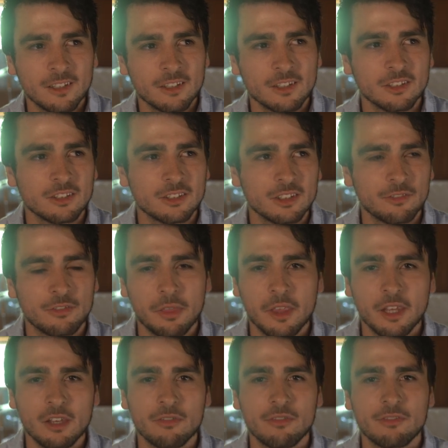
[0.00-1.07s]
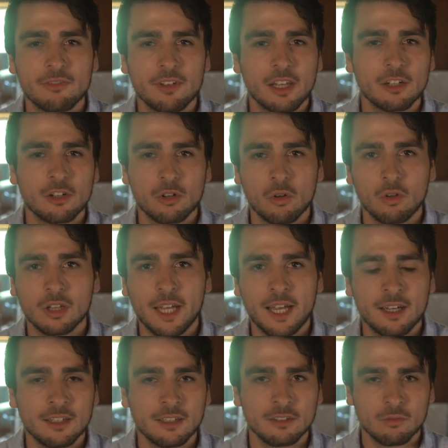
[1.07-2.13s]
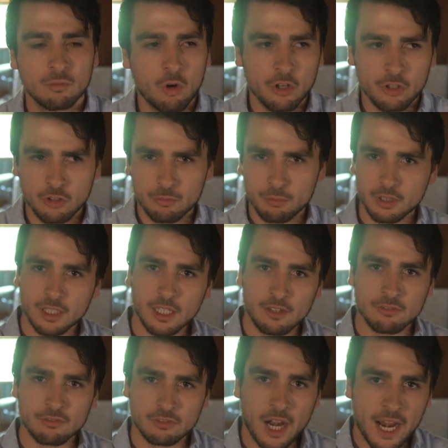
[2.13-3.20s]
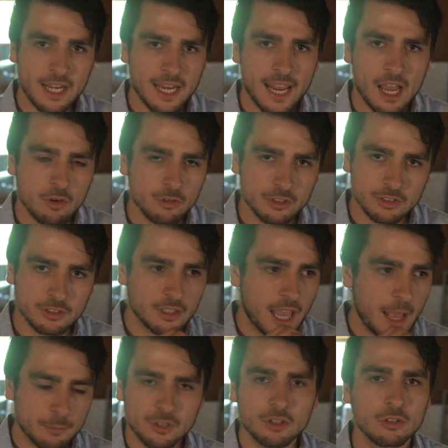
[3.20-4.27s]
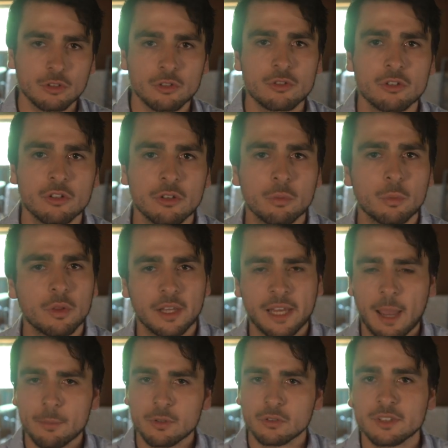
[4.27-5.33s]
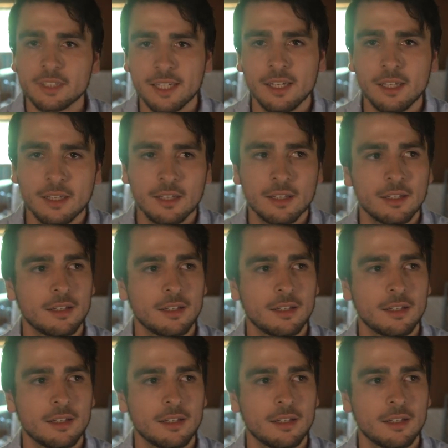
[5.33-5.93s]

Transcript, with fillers: Because if you think you've figured it all out and what you believe right now is the absolute truth with a capital T,